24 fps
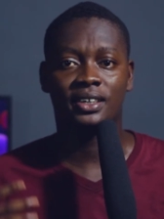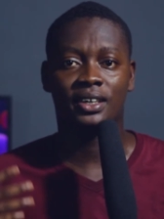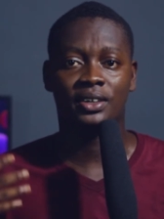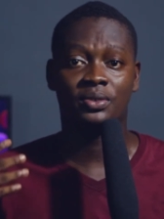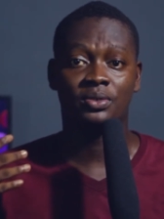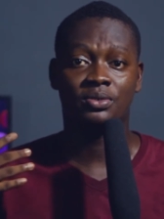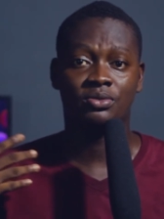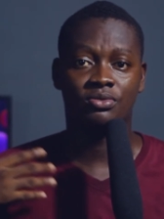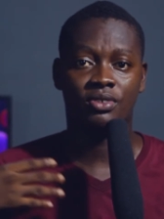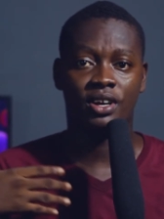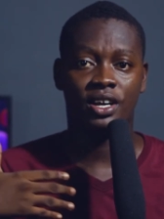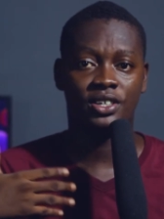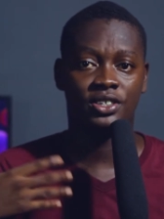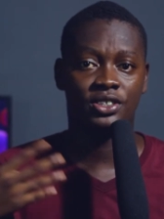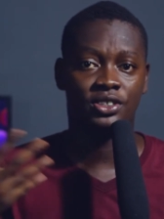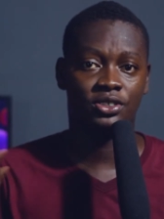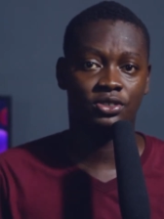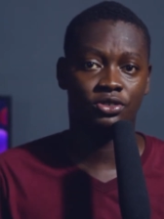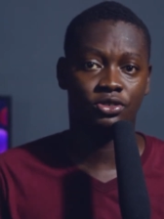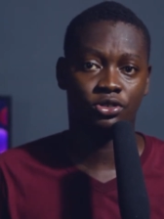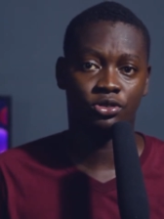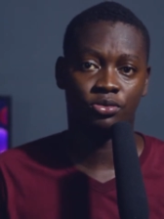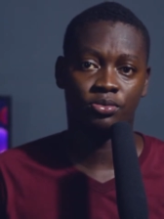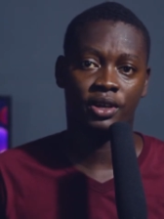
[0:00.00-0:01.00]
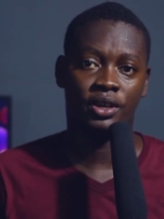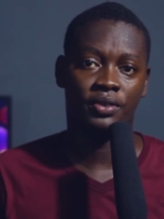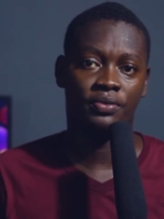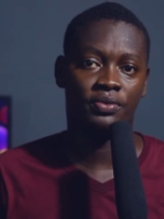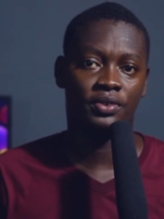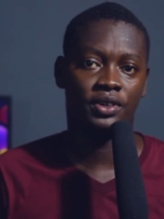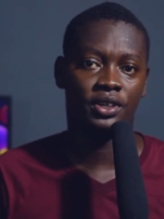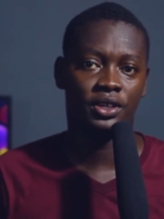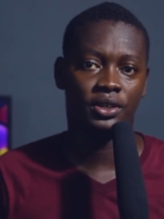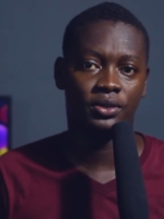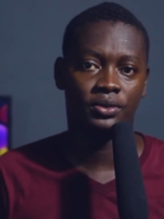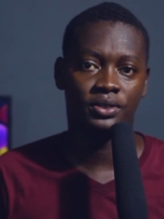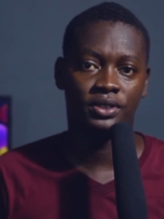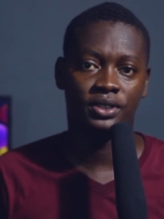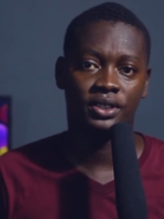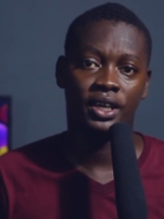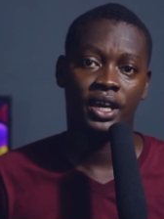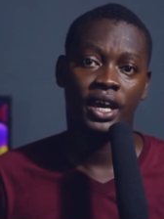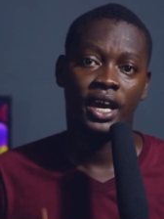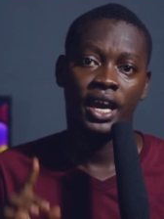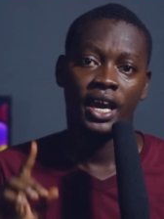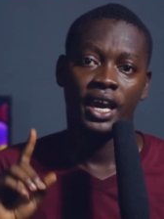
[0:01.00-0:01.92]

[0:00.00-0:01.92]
I don't rush through my videos.